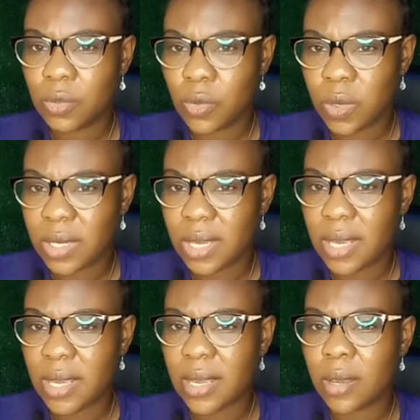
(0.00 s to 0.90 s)
to do
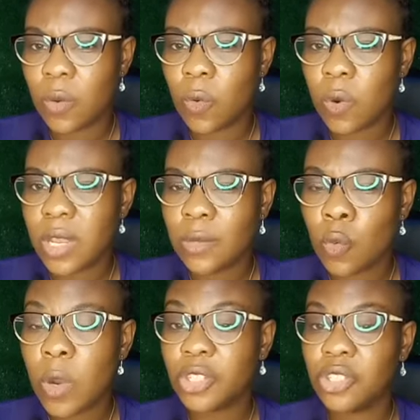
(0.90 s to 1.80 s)
with
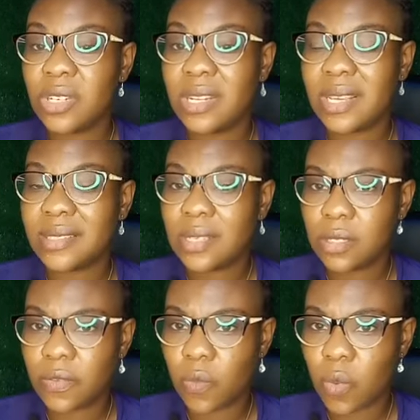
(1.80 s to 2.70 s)
questioning their
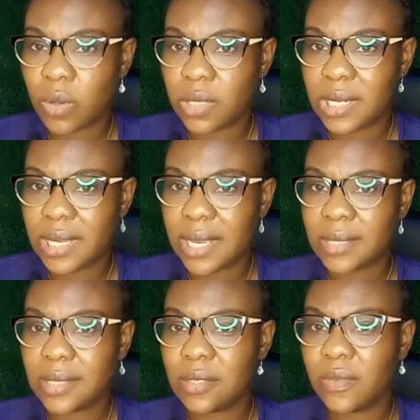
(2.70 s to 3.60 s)
sense of worth and their
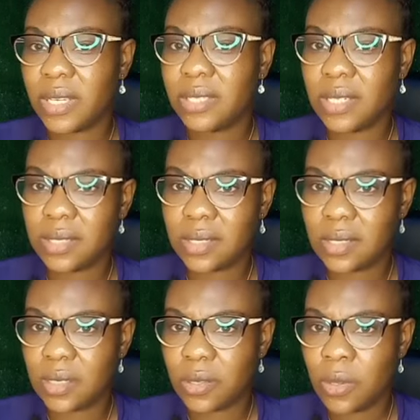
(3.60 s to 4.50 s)
sense of identity.